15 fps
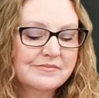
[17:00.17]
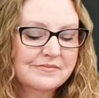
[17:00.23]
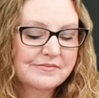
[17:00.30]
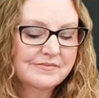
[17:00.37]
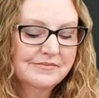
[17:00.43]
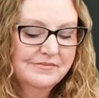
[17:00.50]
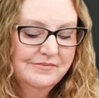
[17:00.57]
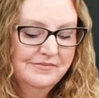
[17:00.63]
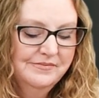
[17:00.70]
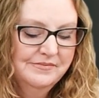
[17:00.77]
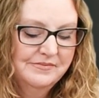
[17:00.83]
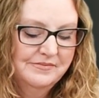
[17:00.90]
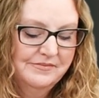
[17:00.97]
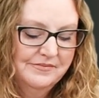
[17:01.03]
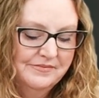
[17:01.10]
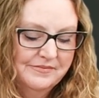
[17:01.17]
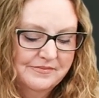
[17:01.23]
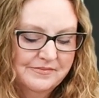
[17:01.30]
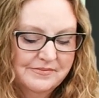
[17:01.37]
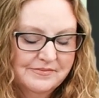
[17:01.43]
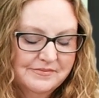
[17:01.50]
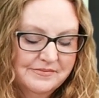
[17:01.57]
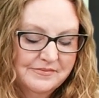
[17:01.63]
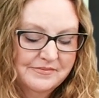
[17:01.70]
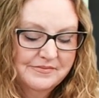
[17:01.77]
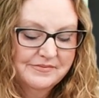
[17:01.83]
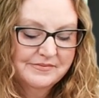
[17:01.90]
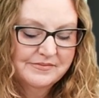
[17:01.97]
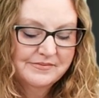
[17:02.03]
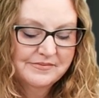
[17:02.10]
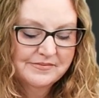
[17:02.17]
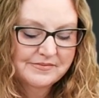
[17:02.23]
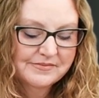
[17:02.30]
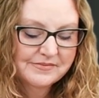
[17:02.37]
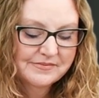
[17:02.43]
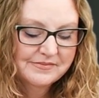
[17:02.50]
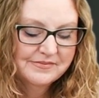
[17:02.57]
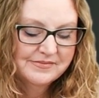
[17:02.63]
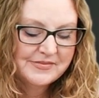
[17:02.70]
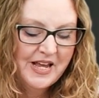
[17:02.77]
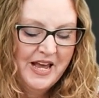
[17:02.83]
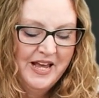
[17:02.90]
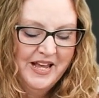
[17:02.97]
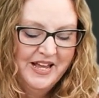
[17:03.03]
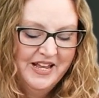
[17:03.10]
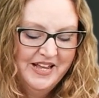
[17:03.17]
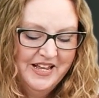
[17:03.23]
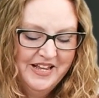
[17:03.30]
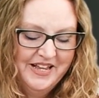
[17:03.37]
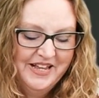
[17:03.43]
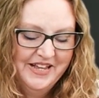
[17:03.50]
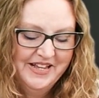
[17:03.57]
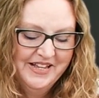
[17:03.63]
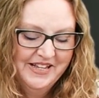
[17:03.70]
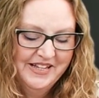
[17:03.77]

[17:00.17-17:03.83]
(not speaking)